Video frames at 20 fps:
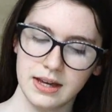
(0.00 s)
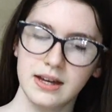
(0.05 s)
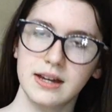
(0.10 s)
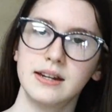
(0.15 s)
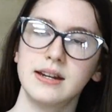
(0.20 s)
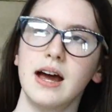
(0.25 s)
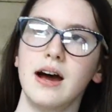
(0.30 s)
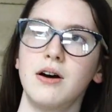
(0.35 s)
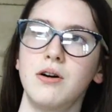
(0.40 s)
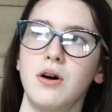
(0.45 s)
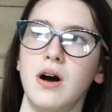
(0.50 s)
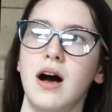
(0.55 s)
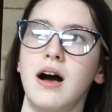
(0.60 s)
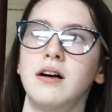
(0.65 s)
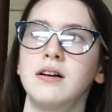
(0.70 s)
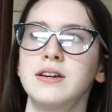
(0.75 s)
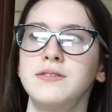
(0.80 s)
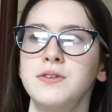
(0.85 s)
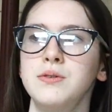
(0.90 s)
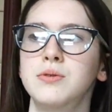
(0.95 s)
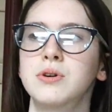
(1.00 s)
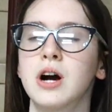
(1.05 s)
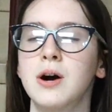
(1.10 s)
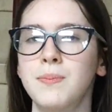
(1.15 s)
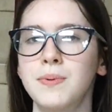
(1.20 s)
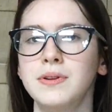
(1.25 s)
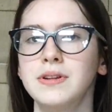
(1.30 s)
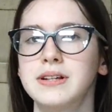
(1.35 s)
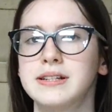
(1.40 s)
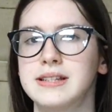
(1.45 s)
Now, I'll give you a
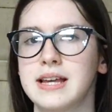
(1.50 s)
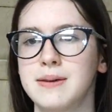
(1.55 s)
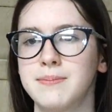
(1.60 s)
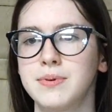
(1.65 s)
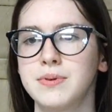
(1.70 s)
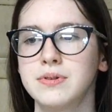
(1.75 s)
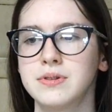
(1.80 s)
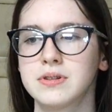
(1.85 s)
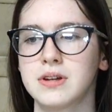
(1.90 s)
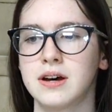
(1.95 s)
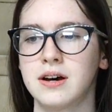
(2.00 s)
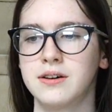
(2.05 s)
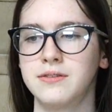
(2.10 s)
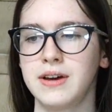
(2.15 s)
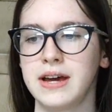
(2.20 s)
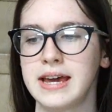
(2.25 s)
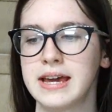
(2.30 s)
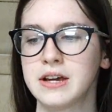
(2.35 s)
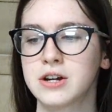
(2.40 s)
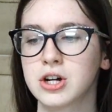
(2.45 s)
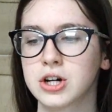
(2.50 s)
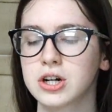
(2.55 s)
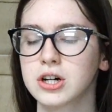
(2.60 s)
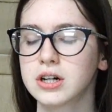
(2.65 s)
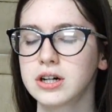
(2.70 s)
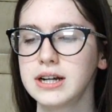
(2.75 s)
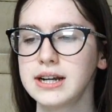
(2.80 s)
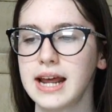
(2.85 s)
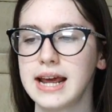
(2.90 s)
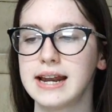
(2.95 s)
couple examples of a
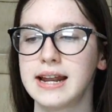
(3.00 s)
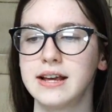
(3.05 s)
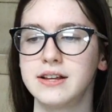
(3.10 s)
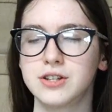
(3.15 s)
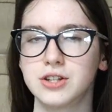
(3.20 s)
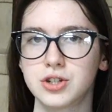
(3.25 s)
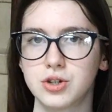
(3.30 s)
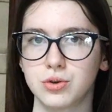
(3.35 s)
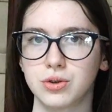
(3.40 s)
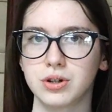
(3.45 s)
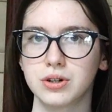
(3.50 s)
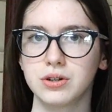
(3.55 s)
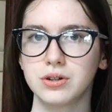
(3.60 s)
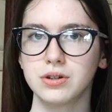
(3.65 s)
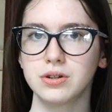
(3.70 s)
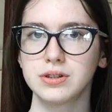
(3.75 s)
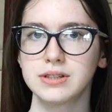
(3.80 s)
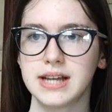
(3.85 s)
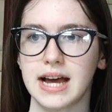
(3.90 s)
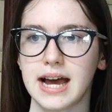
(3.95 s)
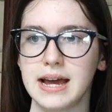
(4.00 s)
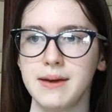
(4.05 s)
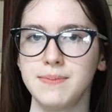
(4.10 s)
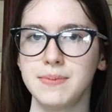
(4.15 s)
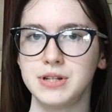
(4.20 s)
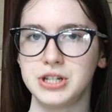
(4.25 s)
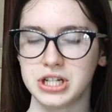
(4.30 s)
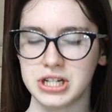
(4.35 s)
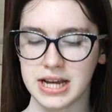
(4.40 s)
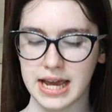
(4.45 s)
current and historical
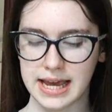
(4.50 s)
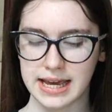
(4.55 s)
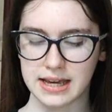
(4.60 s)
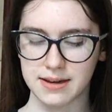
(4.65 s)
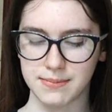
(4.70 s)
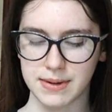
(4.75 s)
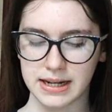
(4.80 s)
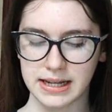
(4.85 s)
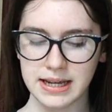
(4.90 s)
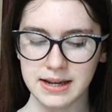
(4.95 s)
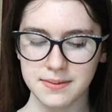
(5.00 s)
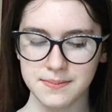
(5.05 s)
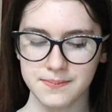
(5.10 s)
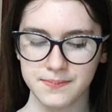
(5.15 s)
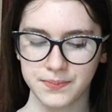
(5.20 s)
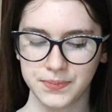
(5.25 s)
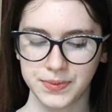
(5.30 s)
type GA committee.